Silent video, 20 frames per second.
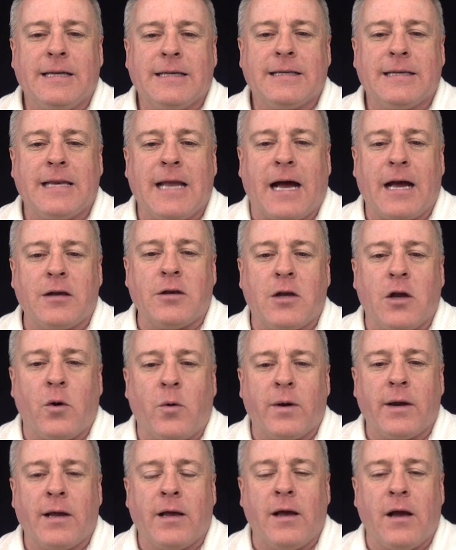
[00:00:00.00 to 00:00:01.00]
not
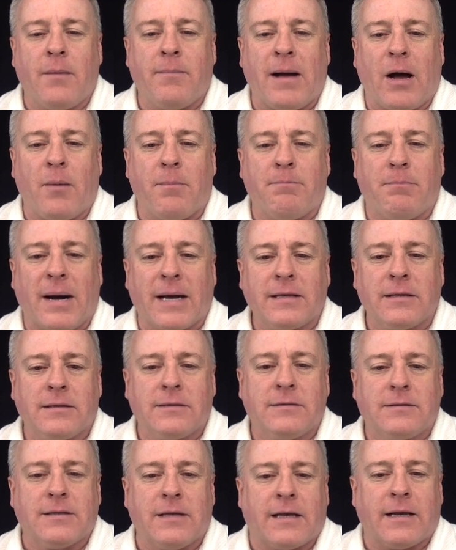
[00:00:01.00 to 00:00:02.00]
knowing about
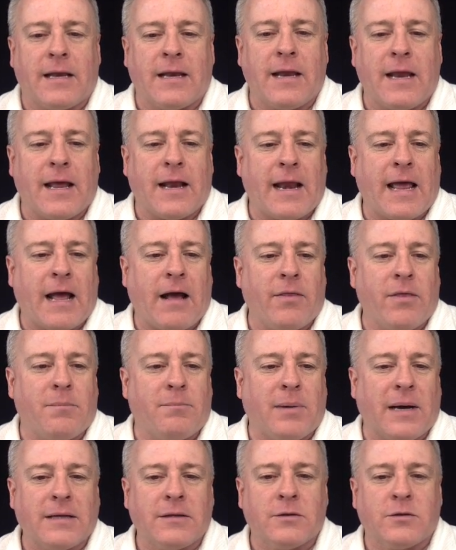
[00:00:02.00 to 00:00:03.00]
buttons and how the
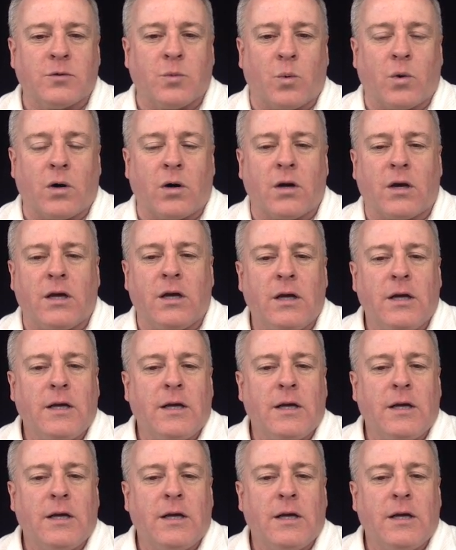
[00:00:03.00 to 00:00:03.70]
buttons work.